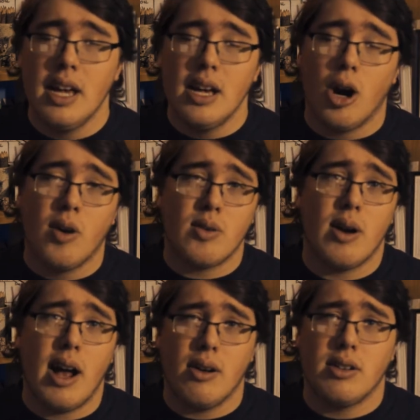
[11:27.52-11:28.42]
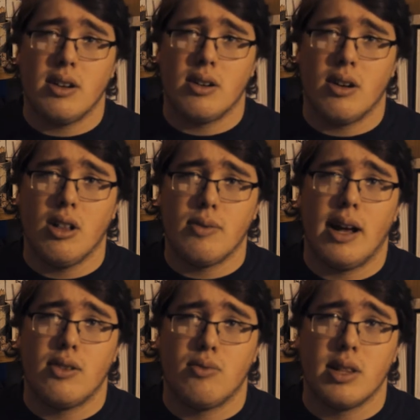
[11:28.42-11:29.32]
All around,
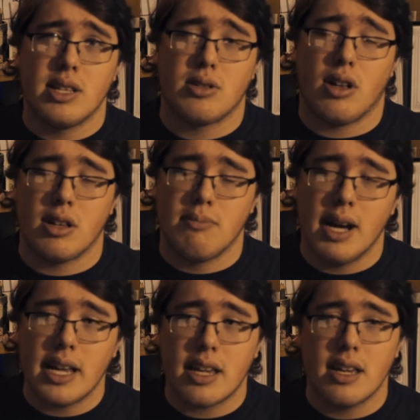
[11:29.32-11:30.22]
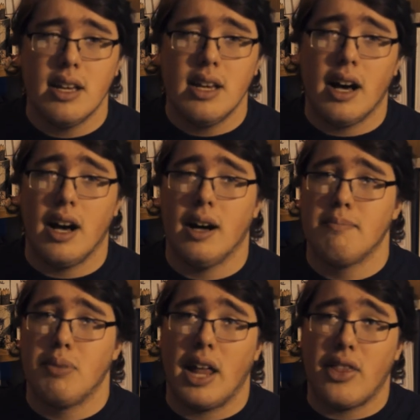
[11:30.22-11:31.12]
really solid mic,
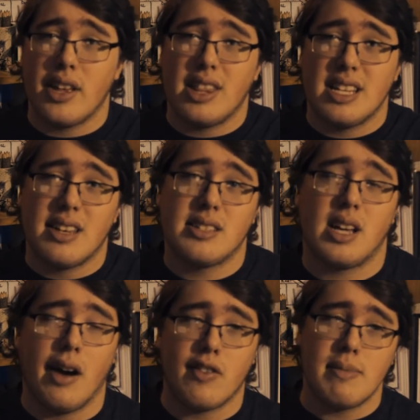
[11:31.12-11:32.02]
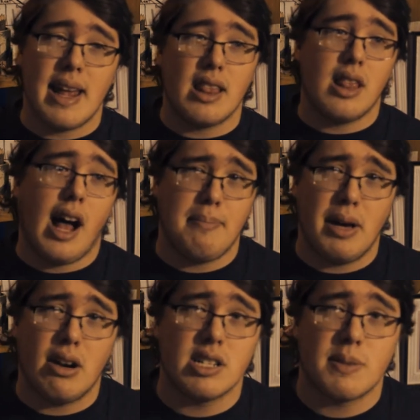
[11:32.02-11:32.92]
but I think this has covered me a lot
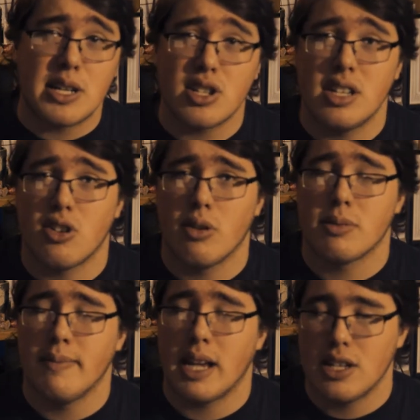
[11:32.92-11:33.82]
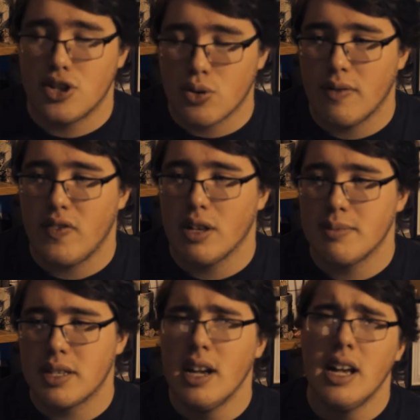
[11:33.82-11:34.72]
better, especially in terms of making short
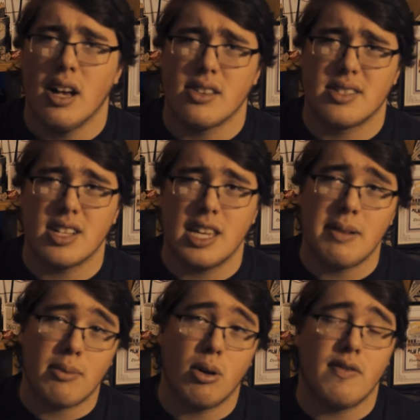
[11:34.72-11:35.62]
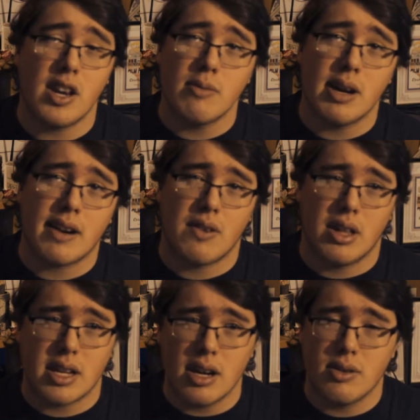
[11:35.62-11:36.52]
films. I'll still keep my Rode VideoMic for
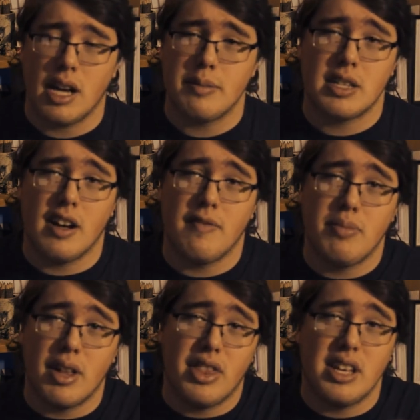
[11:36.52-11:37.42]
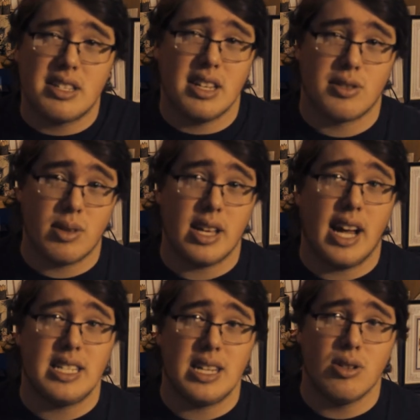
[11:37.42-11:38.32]
on-the-go type stuff, but this is really
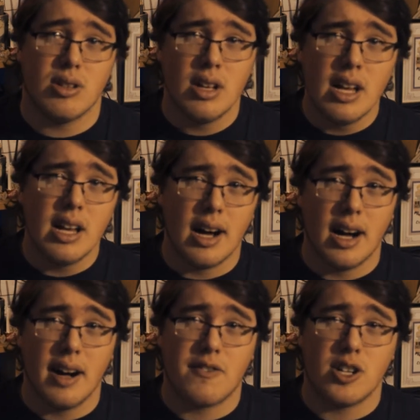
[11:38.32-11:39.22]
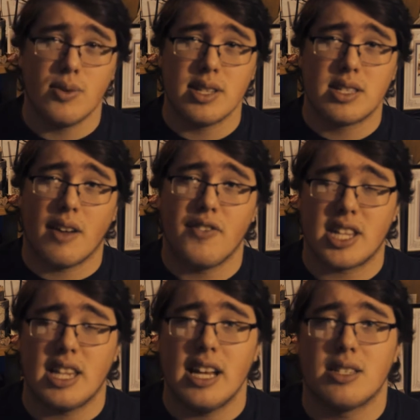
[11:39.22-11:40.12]
ideal for doing stuff
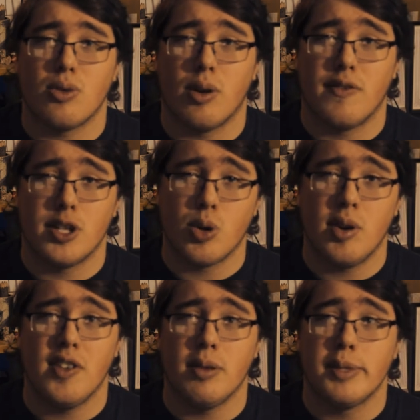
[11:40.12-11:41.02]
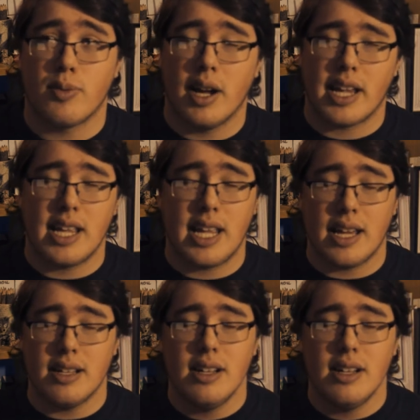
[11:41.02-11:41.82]
like this, or for short films where I can get